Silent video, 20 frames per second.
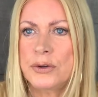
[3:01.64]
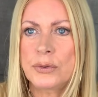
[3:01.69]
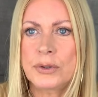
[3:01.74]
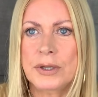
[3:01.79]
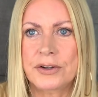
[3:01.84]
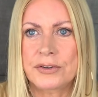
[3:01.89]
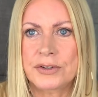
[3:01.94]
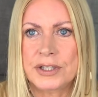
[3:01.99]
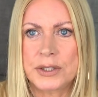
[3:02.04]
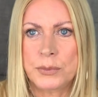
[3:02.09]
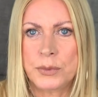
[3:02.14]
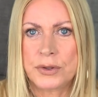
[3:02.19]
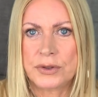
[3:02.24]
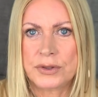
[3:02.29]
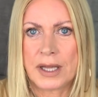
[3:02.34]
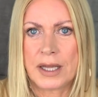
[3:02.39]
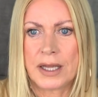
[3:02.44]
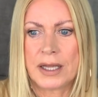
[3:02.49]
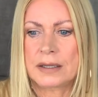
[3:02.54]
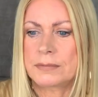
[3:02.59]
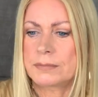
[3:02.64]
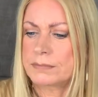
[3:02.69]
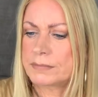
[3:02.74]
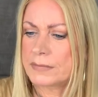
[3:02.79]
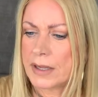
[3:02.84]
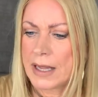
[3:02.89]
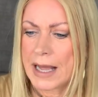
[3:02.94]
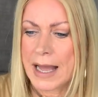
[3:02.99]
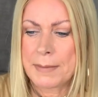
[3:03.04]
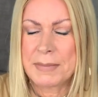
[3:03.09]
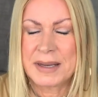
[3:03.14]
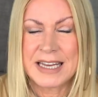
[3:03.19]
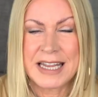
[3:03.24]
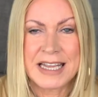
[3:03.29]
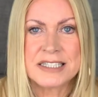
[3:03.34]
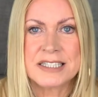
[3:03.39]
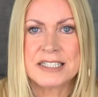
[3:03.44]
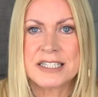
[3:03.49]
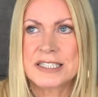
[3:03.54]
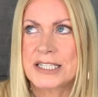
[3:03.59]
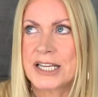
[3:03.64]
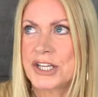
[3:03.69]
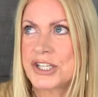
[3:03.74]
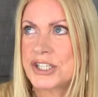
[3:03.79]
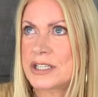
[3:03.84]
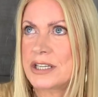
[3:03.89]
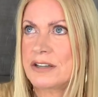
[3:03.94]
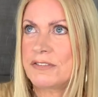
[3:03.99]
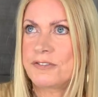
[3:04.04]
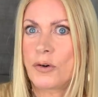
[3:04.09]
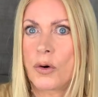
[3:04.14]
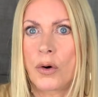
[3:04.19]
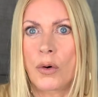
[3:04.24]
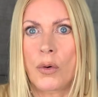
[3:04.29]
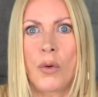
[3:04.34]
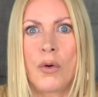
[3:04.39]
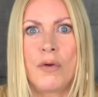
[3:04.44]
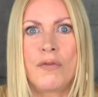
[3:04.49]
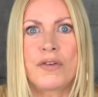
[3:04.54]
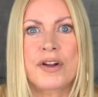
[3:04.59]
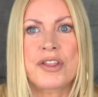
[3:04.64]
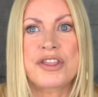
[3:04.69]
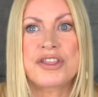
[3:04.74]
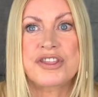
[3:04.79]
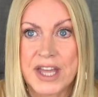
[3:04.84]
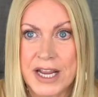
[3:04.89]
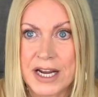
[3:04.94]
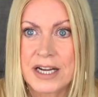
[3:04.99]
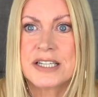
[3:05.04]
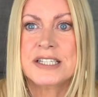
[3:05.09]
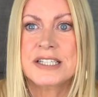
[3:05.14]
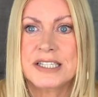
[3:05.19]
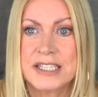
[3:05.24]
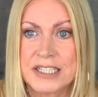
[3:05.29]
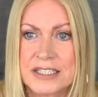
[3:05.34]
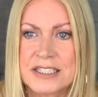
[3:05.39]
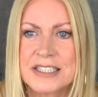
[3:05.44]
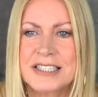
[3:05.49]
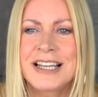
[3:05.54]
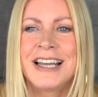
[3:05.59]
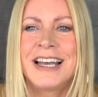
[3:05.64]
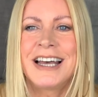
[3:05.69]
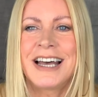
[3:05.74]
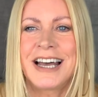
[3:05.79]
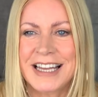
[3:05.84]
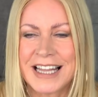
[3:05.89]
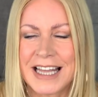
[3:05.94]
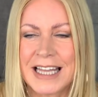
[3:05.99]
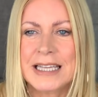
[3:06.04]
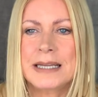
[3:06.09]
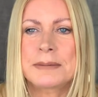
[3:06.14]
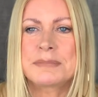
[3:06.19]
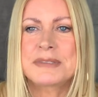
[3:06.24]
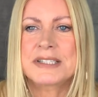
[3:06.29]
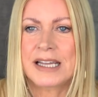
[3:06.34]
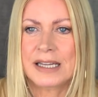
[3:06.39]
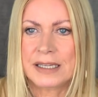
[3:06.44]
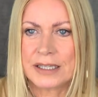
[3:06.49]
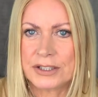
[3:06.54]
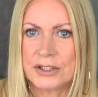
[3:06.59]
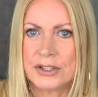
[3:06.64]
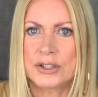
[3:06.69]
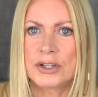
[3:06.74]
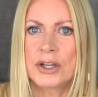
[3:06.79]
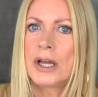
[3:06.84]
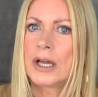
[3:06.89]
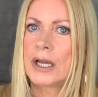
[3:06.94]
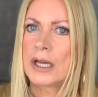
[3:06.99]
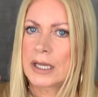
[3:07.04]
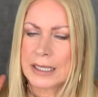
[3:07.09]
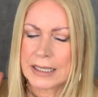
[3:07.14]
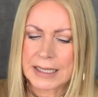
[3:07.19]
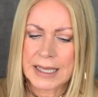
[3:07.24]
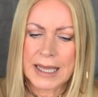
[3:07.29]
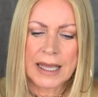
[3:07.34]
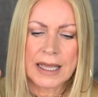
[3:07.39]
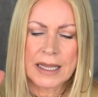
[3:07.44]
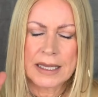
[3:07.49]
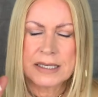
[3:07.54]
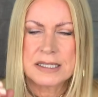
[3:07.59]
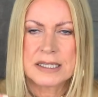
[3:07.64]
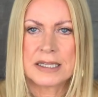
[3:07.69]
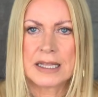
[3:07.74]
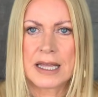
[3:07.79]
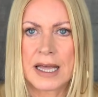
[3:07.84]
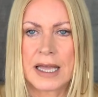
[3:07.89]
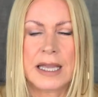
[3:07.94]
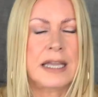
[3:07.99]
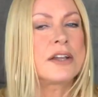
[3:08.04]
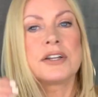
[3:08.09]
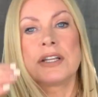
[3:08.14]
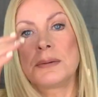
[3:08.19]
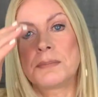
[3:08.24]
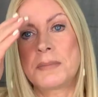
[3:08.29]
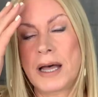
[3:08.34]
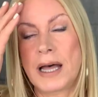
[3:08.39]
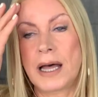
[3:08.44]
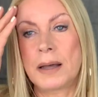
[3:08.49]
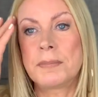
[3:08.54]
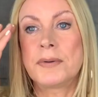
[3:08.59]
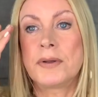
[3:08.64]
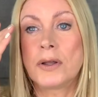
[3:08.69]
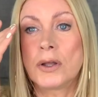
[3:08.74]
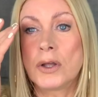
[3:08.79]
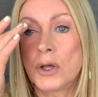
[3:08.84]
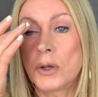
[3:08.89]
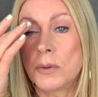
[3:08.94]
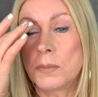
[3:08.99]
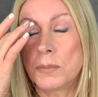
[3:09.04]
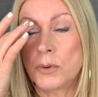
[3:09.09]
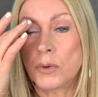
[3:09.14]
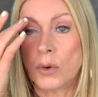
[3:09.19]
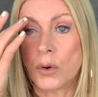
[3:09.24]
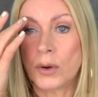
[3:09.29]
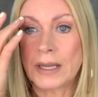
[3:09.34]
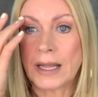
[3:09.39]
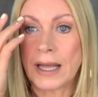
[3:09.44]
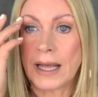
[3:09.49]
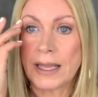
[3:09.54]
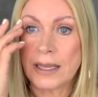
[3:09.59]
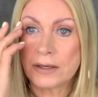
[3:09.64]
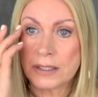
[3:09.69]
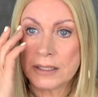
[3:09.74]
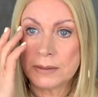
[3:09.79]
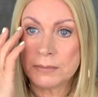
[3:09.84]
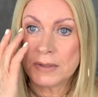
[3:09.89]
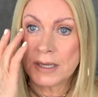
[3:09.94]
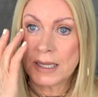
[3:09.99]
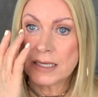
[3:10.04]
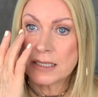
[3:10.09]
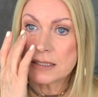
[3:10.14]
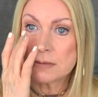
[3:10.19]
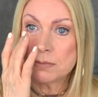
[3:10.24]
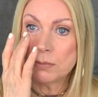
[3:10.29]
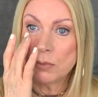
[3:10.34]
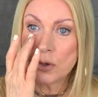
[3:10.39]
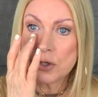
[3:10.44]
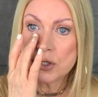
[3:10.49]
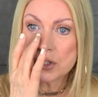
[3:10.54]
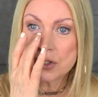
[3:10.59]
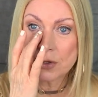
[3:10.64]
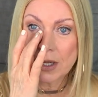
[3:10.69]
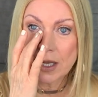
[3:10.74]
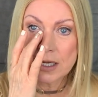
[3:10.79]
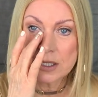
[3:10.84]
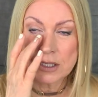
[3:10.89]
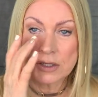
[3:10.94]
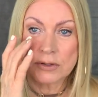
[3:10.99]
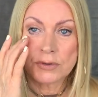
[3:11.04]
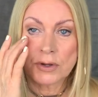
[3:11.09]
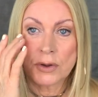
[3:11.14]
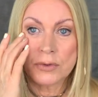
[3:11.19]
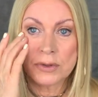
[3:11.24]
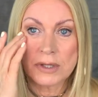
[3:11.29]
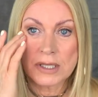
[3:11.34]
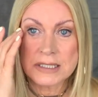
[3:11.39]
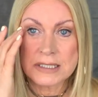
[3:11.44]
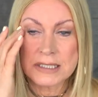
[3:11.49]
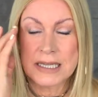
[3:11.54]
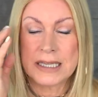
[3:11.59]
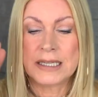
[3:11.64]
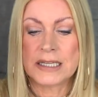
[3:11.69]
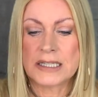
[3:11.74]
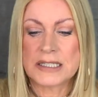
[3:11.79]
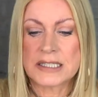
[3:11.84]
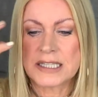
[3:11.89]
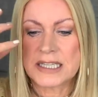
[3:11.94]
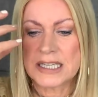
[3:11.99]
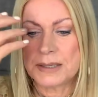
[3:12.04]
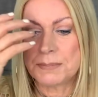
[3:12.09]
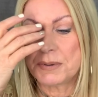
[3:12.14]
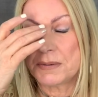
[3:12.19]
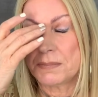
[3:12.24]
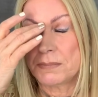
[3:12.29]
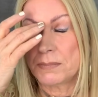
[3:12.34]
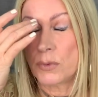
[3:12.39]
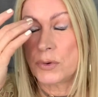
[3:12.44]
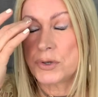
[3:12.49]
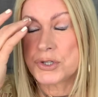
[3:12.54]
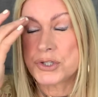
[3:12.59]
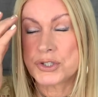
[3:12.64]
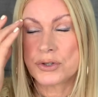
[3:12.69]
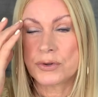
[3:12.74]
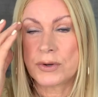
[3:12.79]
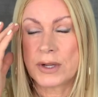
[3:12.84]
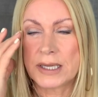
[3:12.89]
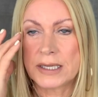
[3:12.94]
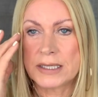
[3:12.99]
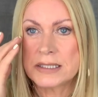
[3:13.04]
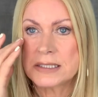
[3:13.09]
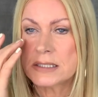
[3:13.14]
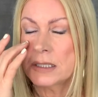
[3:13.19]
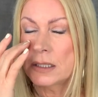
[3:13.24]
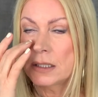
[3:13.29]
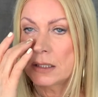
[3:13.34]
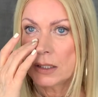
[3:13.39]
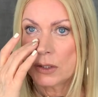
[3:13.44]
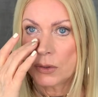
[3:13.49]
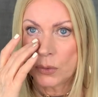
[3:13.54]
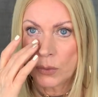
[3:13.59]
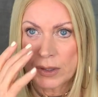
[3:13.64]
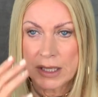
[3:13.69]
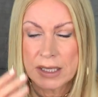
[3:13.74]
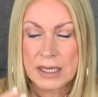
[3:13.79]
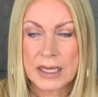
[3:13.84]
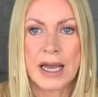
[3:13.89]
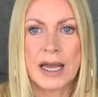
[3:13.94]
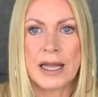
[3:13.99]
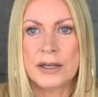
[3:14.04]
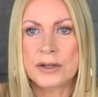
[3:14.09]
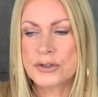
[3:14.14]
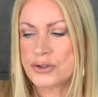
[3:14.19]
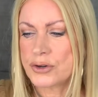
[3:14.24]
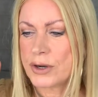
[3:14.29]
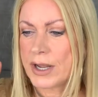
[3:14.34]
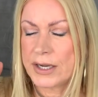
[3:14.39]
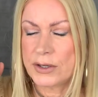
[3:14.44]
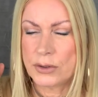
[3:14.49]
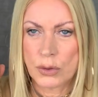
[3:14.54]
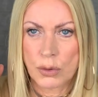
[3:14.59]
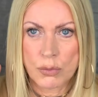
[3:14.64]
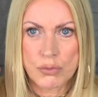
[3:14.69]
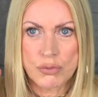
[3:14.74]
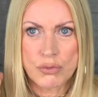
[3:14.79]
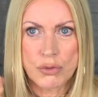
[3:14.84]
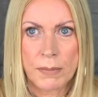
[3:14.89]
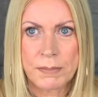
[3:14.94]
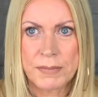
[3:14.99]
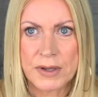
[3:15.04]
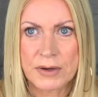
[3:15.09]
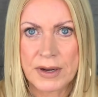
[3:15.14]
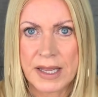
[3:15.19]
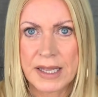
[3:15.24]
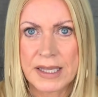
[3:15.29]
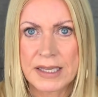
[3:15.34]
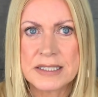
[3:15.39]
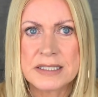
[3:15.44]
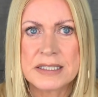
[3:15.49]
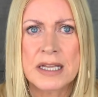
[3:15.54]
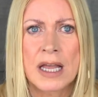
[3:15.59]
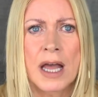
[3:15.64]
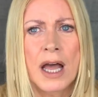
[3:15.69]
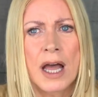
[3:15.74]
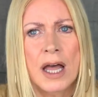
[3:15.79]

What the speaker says: don't agree with that. I'm an esthetician for over 30 years, and I am telling you, get into the eye cream habit. Put on eye cream, nice moisturizing around this area to keep it moisturized, okay? And try not rub your eyes.